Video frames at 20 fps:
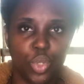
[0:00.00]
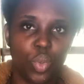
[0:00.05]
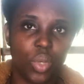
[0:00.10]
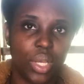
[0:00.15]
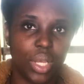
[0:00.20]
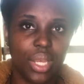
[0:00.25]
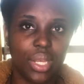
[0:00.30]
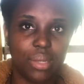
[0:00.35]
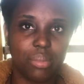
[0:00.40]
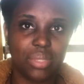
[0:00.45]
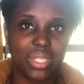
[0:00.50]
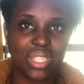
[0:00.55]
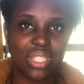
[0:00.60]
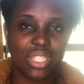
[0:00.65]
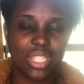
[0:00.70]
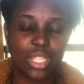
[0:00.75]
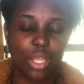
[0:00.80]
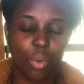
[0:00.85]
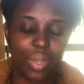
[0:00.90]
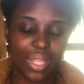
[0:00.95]
of Cups.
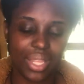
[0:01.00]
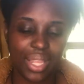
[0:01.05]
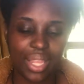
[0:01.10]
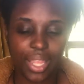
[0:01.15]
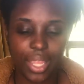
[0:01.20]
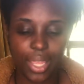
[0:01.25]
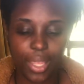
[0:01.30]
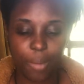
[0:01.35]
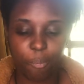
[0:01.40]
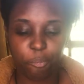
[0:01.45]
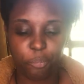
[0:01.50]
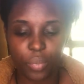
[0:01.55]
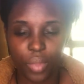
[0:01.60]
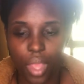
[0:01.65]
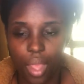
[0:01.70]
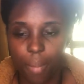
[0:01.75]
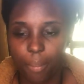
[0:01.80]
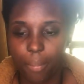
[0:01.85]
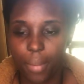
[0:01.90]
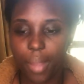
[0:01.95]
So again,
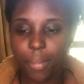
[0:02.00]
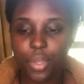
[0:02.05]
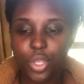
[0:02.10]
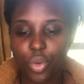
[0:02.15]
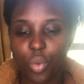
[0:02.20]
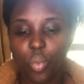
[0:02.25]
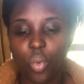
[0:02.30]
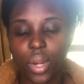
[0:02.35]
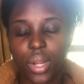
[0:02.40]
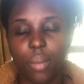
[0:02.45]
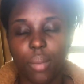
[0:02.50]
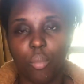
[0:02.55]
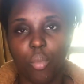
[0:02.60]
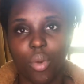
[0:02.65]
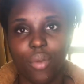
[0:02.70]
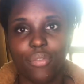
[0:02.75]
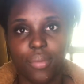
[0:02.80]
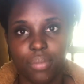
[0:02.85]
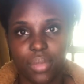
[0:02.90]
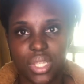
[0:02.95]
maybe you're wanting more
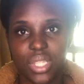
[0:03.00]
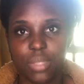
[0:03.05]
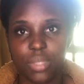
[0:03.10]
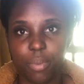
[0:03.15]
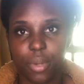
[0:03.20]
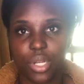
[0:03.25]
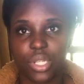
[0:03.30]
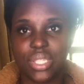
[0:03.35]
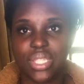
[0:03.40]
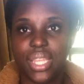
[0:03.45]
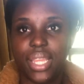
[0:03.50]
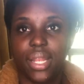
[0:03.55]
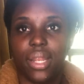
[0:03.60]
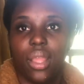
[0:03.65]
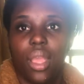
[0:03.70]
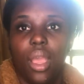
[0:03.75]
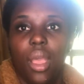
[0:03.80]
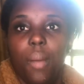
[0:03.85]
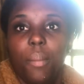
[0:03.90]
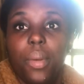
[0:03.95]
from this person,
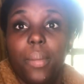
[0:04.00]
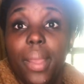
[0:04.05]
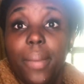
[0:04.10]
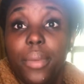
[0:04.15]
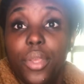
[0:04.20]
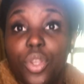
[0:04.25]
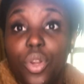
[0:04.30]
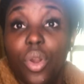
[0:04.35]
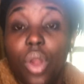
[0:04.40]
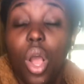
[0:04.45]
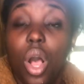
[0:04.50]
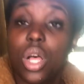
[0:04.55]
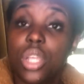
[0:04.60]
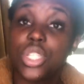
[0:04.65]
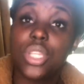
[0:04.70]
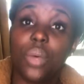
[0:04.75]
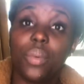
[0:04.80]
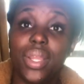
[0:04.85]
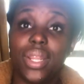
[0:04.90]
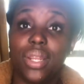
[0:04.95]
but maybe you're
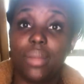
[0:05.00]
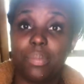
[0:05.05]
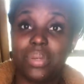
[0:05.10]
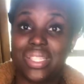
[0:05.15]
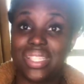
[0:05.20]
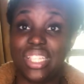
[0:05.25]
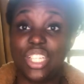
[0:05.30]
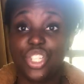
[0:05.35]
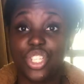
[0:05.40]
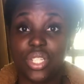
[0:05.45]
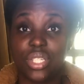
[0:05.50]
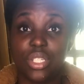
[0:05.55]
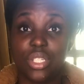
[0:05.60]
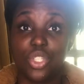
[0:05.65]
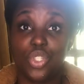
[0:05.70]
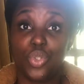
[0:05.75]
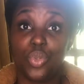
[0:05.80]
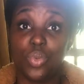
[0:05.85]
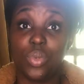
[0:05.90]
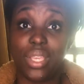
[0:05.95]
also in a position
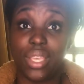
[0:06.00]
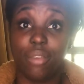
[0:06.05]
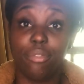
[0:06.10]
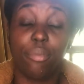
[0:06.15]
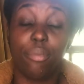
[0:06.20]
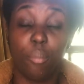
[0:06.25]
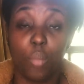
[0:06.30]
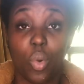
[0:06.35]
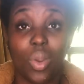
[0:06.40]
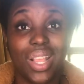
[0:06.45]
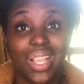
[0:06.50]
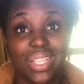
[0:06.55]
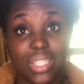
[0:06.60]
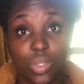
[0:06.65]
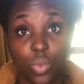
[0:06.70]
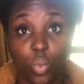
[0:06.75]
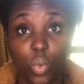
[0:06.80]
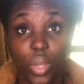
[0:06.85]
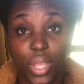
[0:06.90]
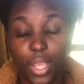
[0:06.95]
to give more as
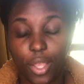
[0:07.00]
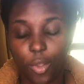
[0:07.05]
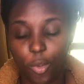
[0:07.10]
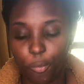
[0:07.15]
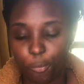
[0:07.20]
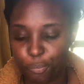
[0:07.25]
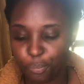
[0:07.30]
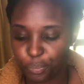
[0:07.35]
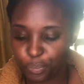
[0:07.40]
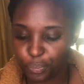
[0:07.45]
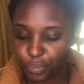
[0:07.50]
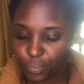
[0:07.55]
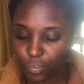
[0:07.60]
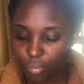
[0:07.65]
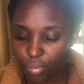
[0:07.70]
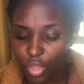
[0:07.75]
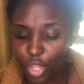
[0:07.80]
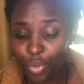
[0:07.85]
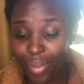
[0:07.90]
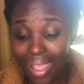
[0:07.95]
well.
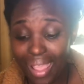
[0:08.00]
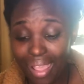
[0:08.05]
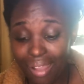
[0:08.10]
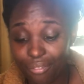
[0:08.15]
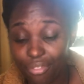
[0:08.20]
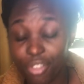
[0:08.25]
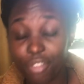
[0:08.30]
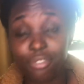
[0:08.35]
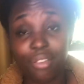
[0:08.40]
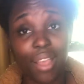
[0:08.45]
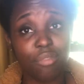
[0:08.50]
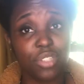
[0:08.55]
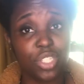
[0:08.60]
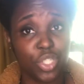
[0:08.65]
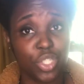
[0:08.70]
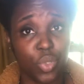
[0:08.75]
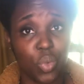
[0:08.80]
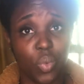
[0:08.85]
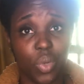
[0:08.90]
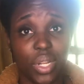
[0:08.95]
You have the Five of
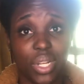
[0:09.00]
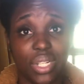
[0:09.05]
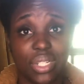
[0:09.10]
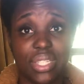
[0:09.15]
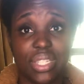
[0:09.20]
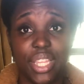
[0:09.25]
Swords